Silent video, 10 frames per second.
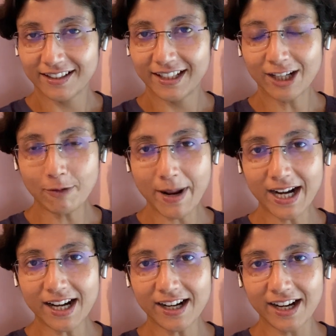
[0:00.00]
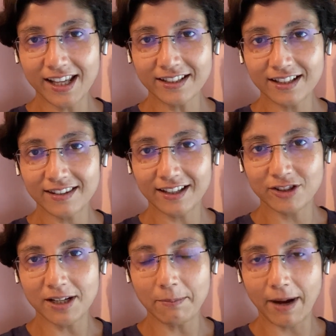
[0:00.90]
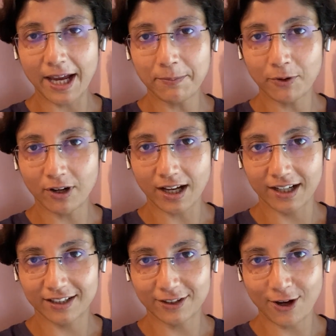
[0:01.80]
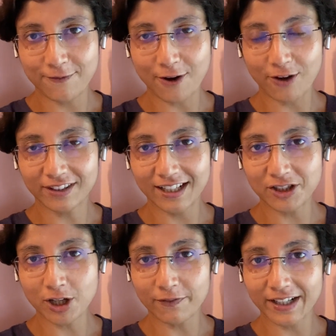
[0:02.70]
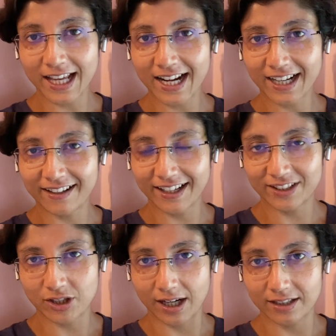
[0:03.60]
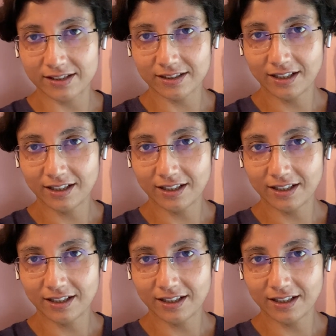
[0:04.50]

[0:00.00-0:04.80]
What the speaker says: Electromagnetic radiation is actually a byproduct of oscillation of an electric charge.